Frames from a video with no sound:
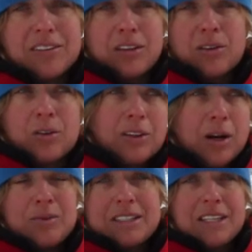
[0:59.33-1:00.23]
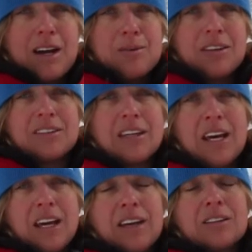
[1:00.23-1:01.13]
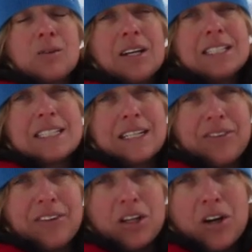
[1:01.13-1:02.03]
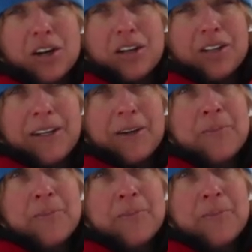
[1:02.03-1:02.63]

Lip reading: So that wind slab is quite stiff and hard.